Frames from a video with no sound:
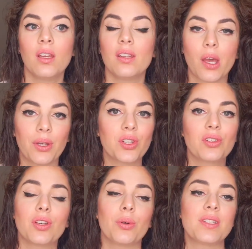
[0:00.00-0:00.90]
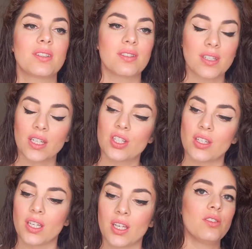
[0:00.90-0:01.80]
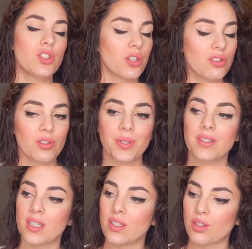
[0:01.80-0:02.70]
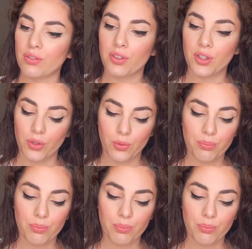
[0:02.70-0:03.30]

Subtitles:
Now I could go into sectioning just so it's easier for you,